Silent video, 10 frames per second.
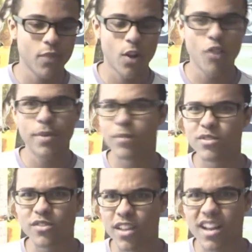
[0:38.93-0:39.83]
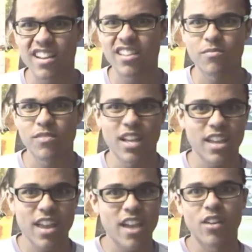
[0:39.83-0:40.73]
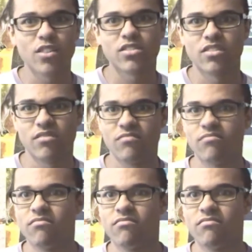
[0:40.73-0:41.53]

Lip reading: lot of people just think anarchism is like chaos and